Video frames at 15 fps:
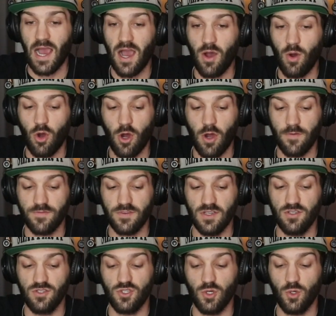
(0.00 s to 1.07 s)
How
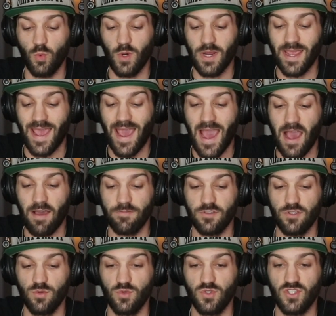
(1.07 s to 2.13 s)
often do we have
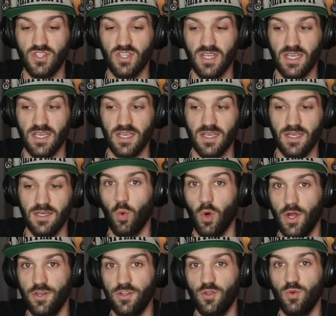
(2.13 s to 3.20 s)
to see
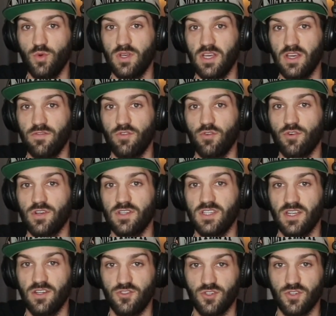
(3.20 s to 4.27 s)
what you give your
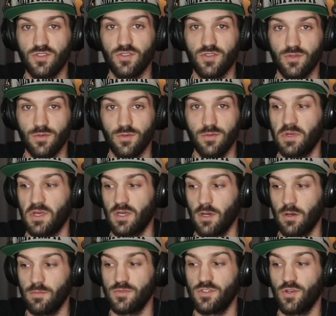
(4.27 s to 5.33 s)
attention to
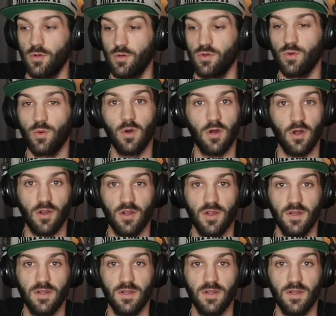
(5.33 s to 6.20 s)
becomes who you are?